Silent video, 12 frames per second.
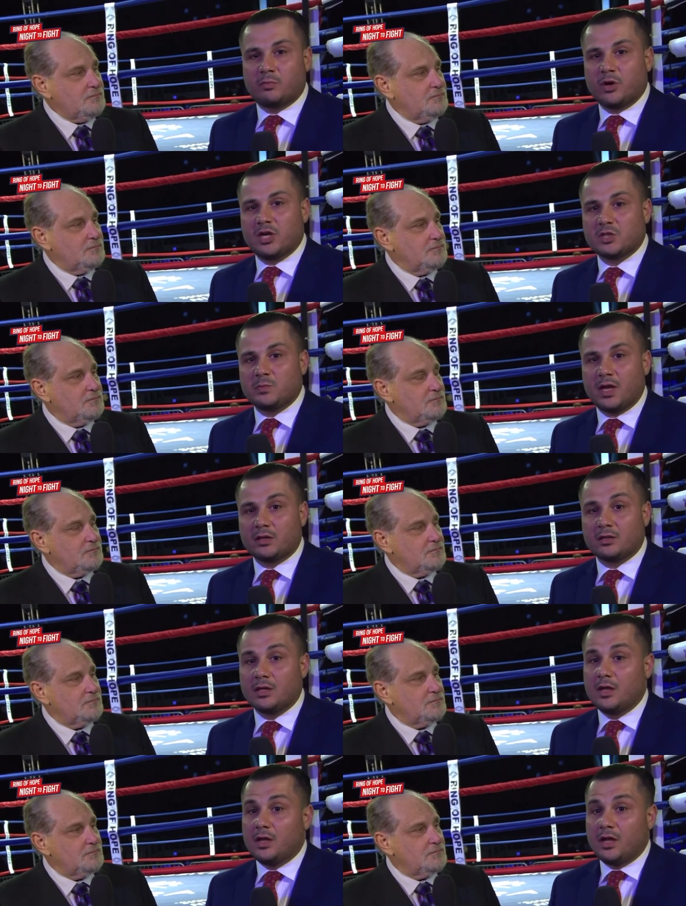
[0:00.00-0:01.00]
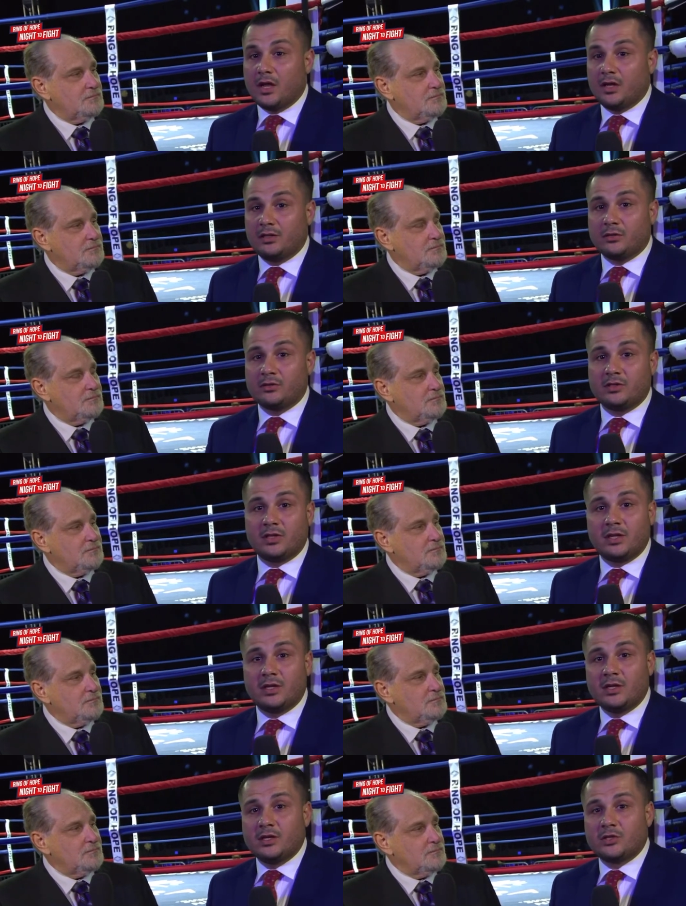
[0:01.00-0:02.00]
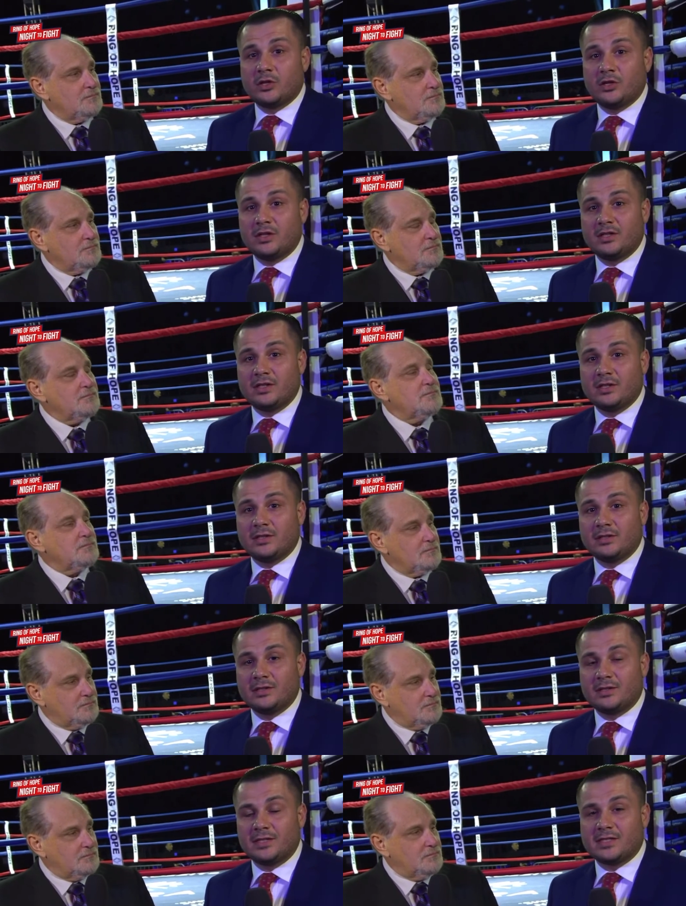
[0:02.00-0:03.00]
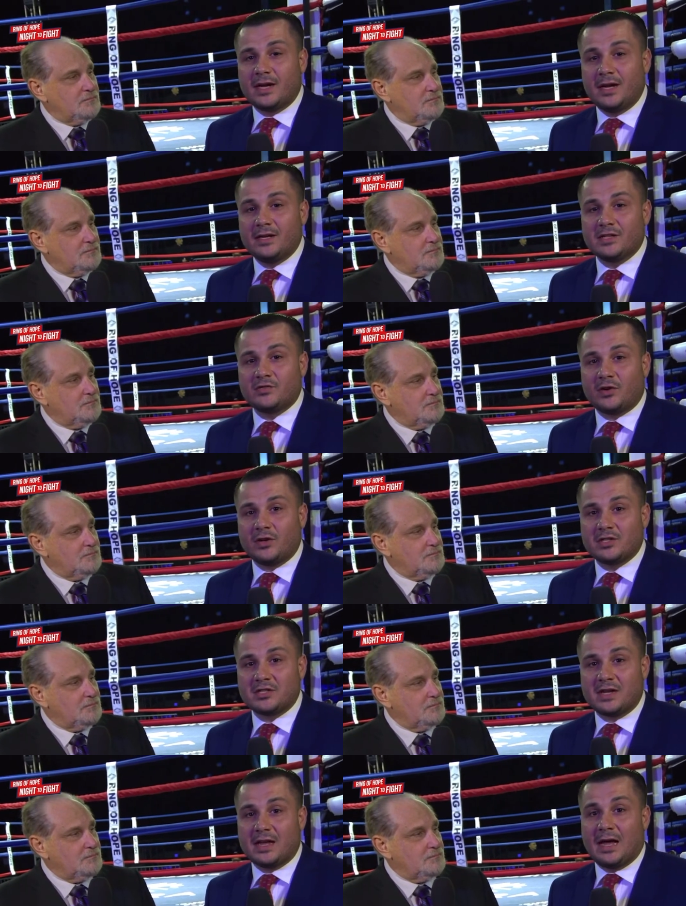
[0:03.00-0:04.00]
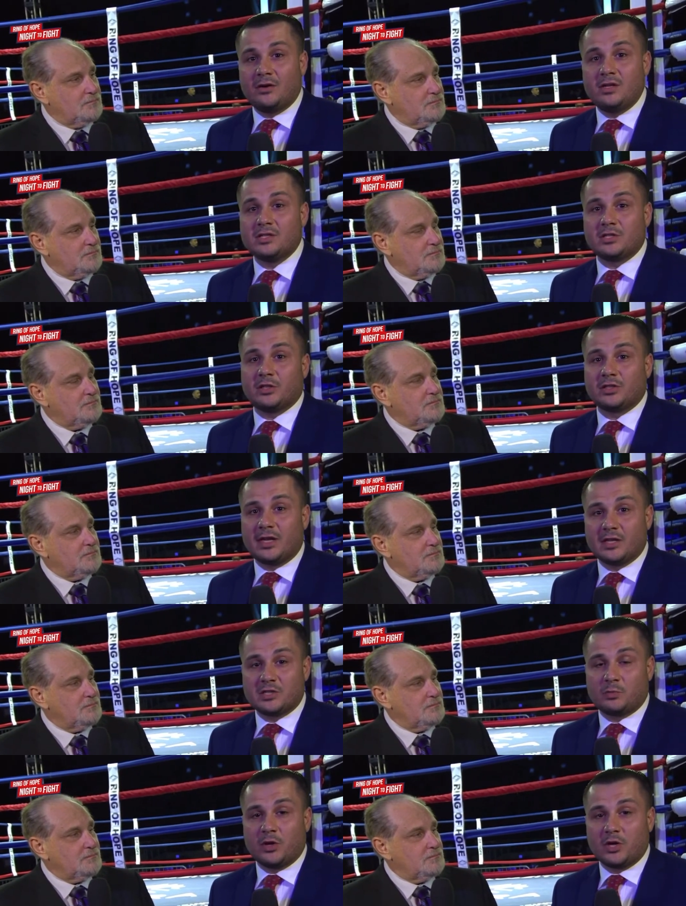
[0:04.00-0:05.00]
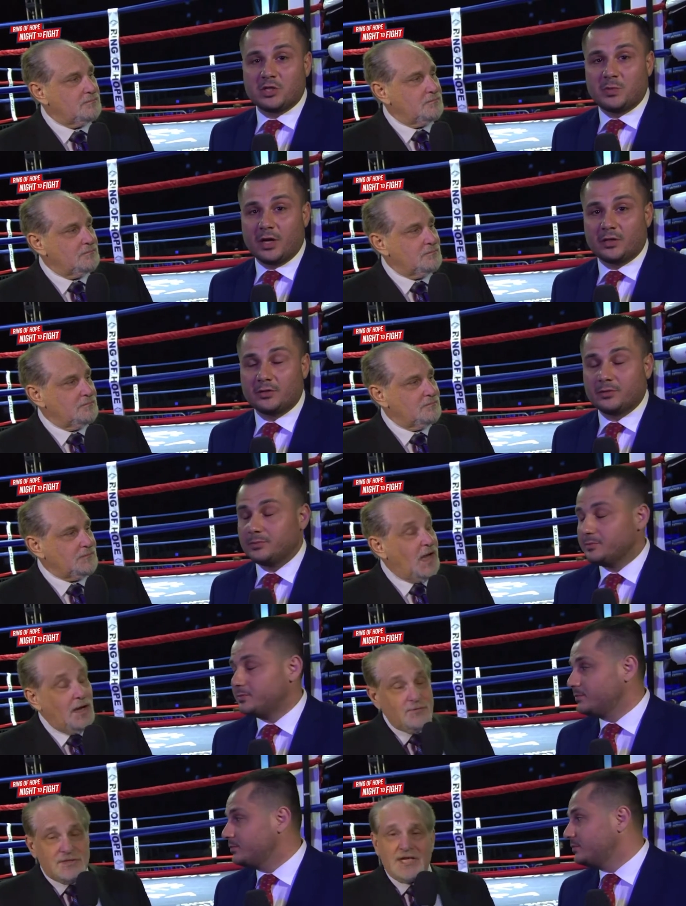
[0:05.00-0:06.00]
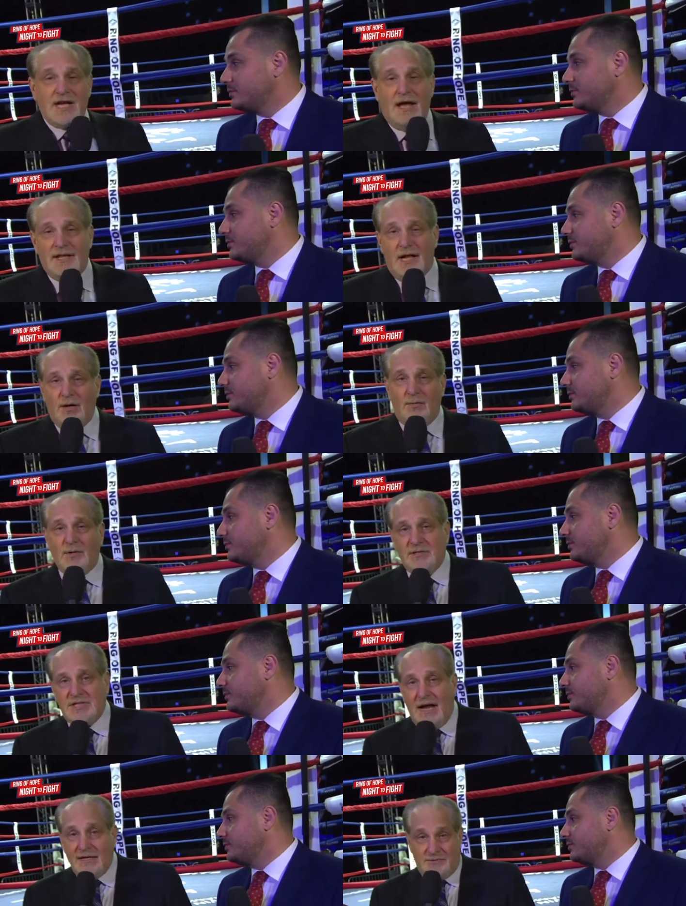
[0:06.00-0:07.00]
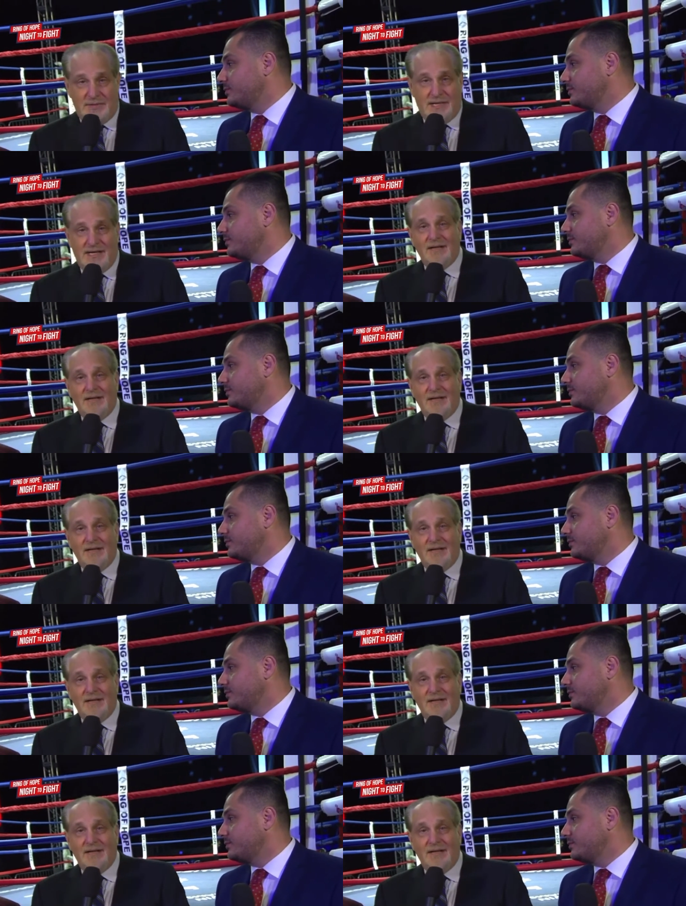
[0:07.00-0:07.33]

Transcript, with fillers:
Speaker 1: prospect, and literally turning the, the tide as far as how he is looked at as a prospect.
Speaker 2: All right, we'll see how that all works out as we get our